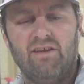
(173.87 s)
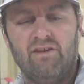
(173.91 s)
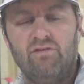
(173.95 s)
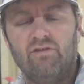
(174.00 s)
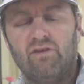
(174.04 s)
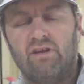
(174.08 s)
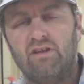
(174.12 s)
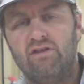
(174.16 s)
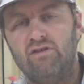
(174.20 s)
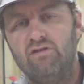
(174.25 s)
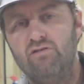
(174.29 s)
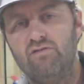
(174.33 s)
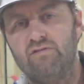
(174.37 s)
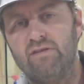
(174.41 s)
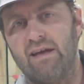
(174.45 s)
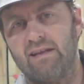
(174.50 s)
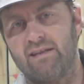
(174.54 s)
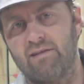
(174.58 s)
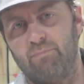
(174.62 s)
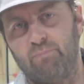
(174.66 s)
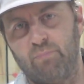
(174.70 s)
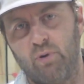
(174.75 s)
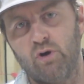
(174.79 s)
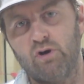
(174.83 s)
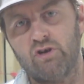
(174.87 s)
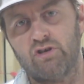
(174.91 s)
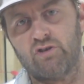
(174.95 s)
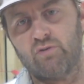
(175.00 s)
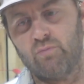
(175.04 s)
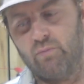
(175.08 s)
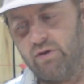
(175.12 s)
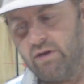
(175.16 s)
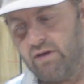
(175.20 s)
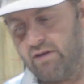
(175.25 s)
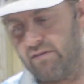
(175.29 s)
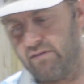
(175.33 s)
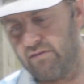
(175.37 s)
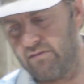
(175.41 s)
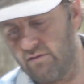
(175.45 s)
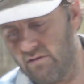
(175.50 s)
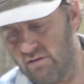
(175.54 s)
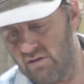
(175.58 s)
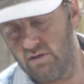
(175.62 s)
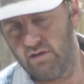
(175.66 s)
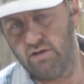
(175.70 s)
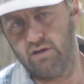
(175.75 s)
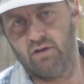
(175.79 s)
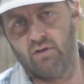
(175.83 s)
you can use that to push with
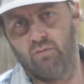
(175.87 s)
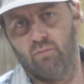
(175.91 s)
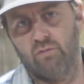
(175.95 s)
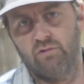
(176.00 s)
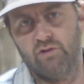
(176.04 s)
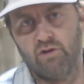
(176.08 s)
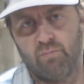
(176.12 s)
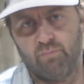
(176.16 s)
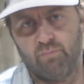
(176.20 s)
when you're